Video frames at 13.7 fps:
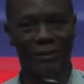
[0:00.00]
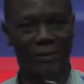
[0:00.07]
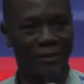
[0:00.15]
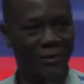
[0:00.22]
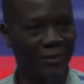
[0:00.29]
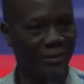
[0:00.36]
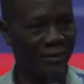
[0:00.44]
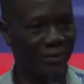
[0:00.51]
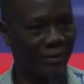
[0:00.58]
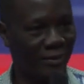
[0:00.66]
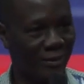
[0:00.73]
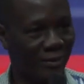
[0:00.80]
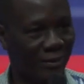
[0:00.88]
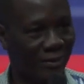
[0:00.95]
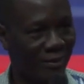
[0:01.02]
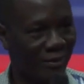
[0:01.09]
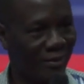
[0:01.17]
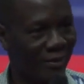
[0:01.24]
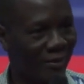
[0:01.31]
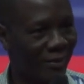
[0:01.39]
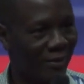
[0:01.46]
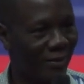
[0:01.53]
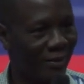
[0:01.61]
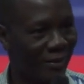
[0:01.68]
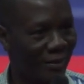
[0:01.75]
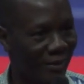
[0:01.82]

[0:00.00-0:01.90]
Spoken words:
(no one is talking)